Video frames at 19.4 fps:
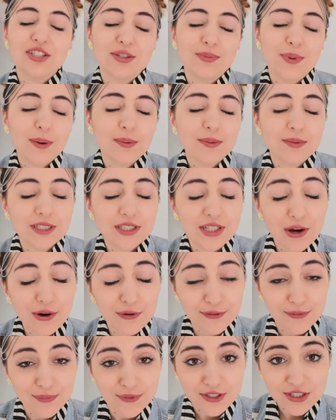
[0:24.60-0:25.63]
you could probably tell
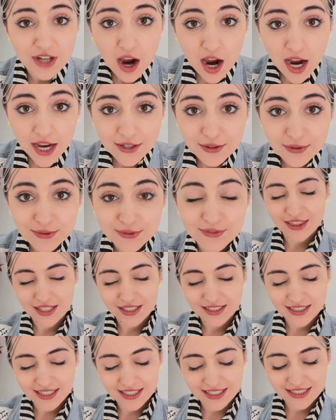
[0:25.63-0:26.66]
from the title,
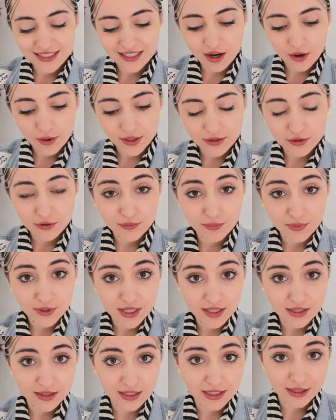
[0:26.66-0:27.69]
this is going to
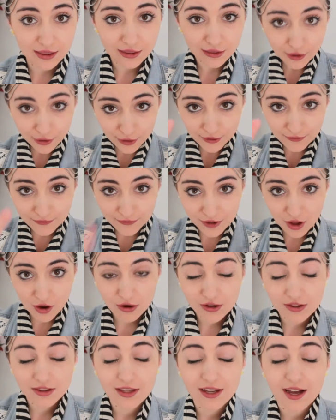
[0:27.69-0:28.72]
be the third
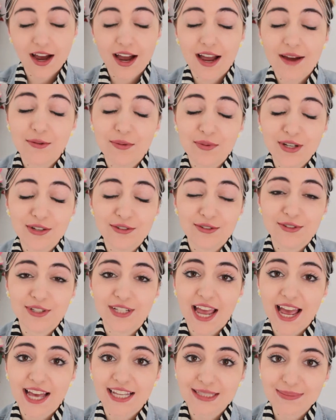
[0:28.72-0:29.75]
vlog that I will be doing
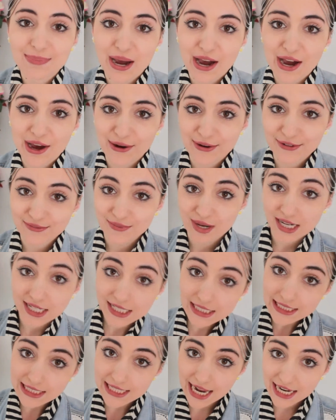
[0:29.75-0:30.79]
as part of my
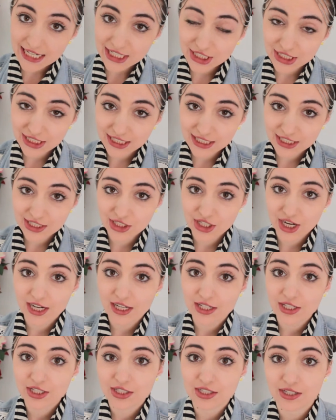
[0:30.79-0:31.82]
international
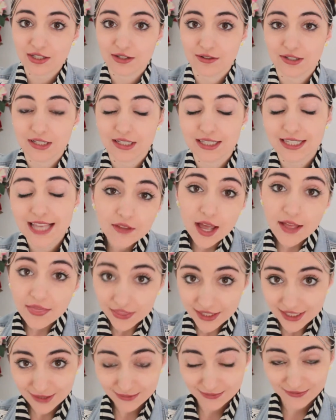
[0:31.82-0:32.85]
exchange series. And
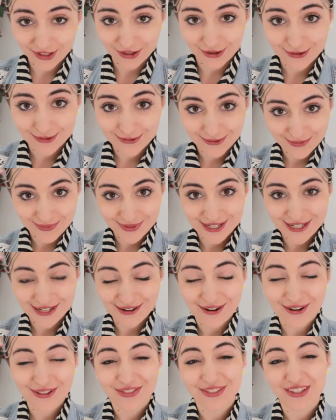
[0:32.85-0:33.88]
this vlog will be
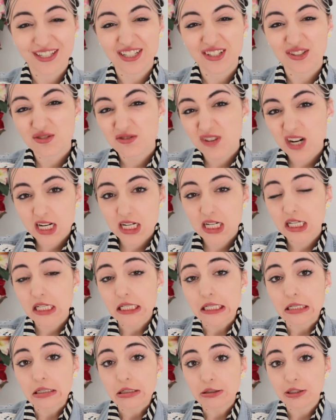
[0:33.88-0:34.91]
on the dreaded
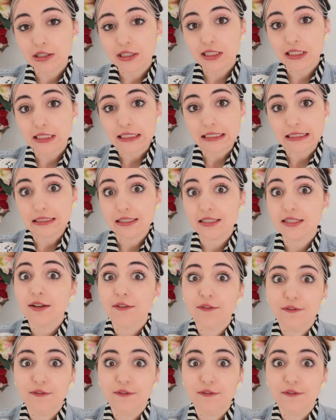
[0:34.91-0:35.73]
unknown that is